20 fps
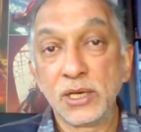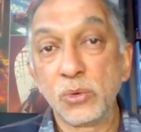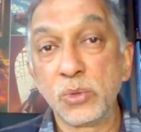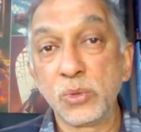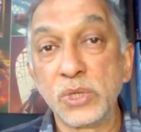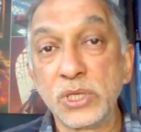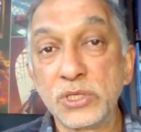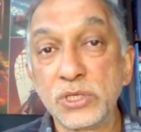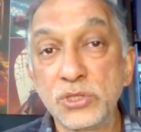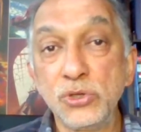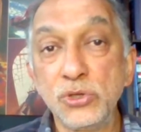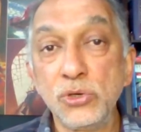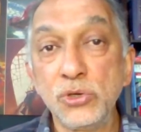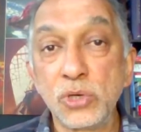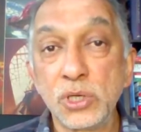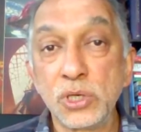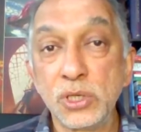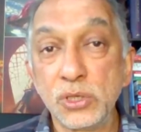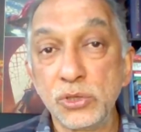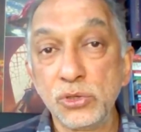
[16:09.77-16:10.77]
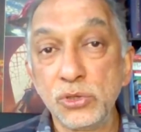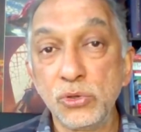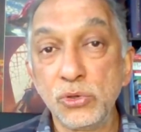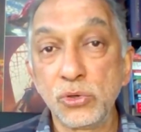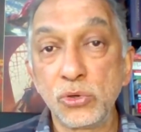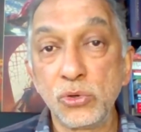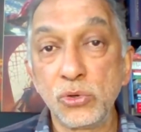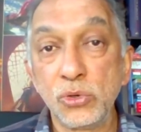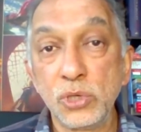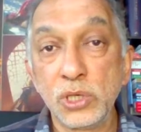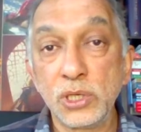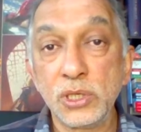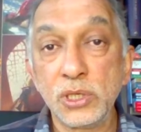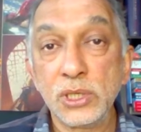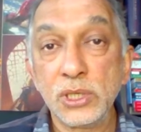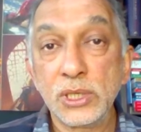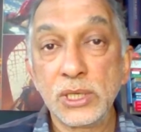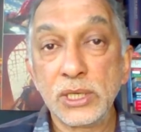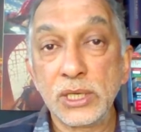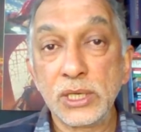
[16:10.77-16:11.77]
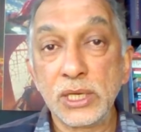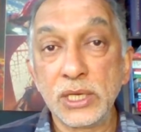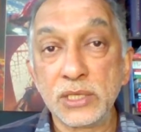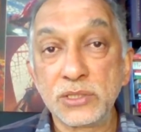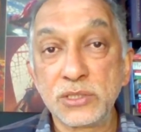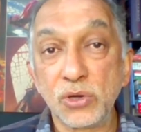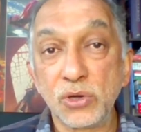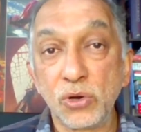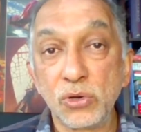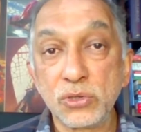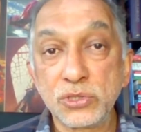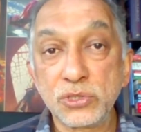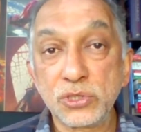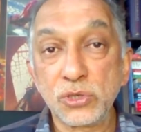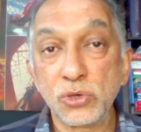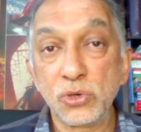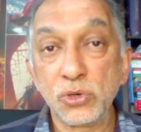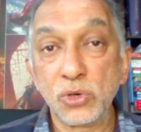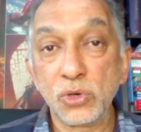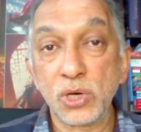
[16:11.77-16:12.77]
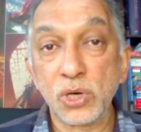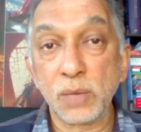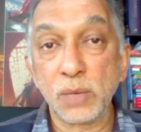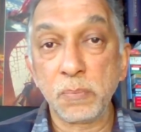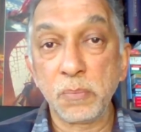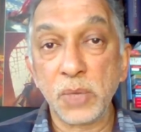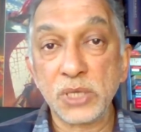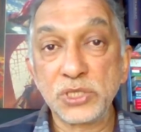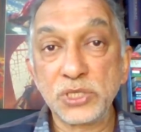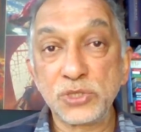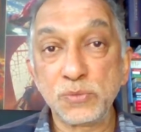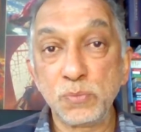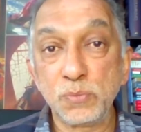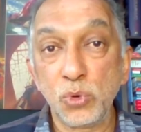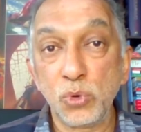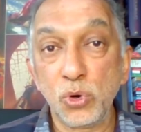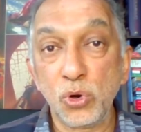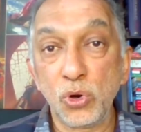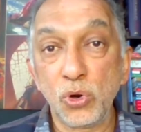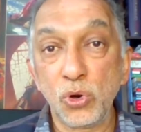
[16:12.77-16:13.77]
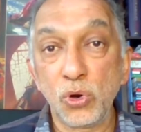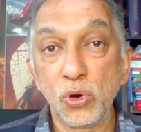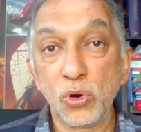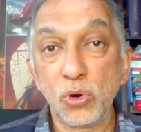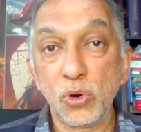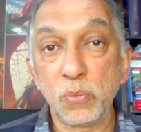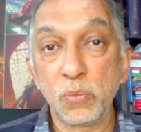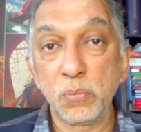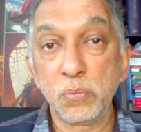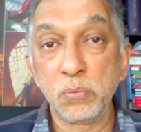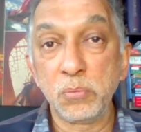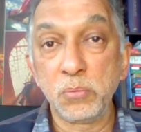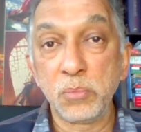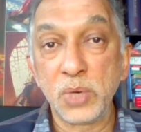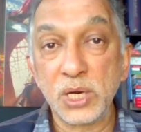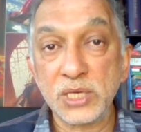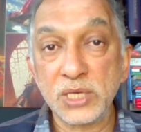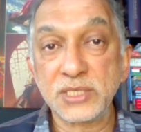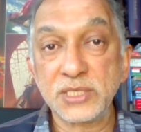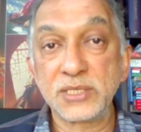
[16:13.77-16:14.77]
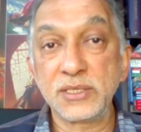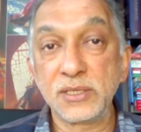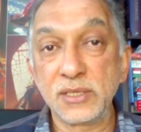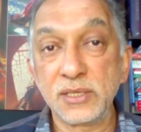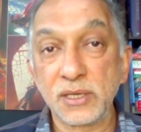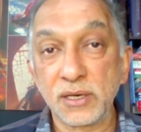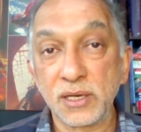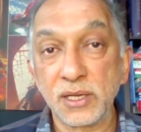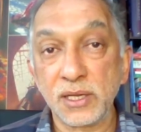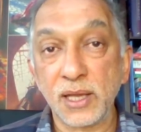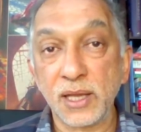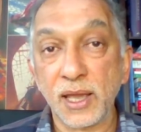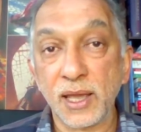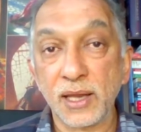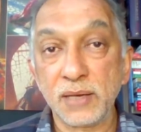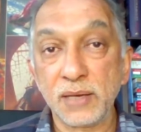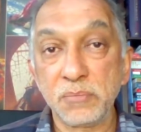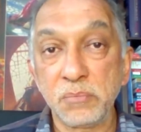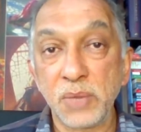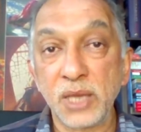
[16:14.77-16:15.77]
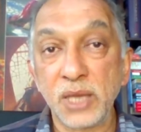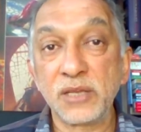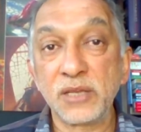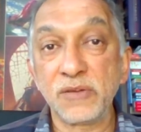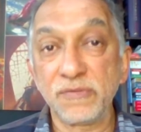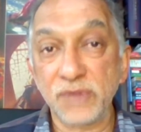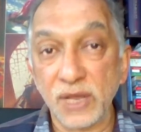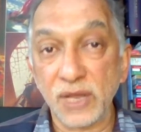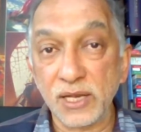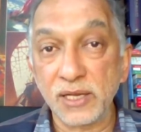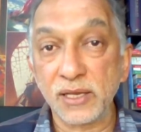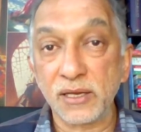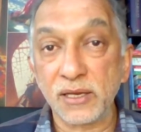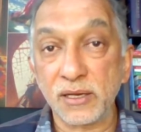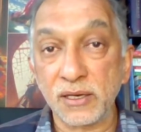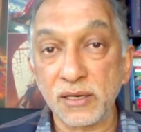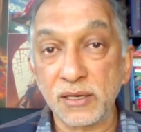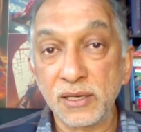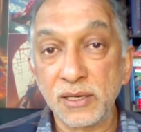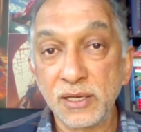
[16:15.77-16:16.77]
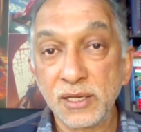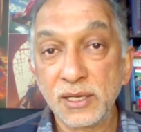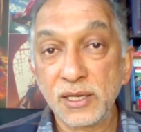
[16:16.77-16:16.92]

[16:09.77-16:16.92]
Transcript: with its new ruler, it's also a much more mercenary and Machiavellian